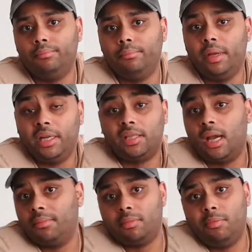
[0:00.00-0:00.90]
many
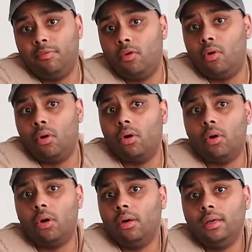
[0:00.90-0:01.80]
times before
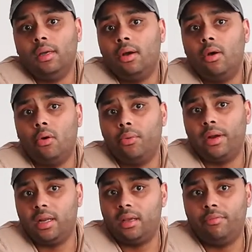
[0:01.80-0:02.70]
or
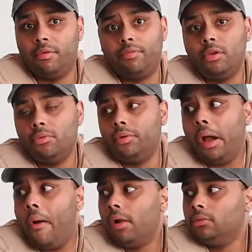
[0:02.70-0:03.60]
already reviewed,
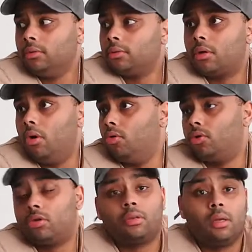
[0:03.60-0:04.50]

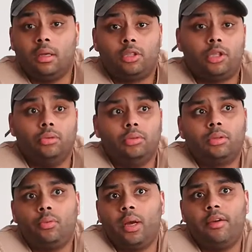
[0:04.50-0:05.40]
clothes,
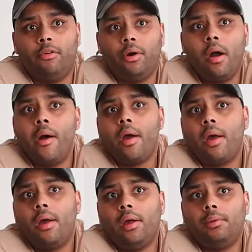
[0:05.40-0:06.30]
shoes, whatever.
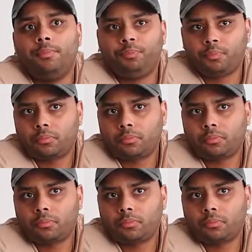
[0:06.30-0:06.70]
And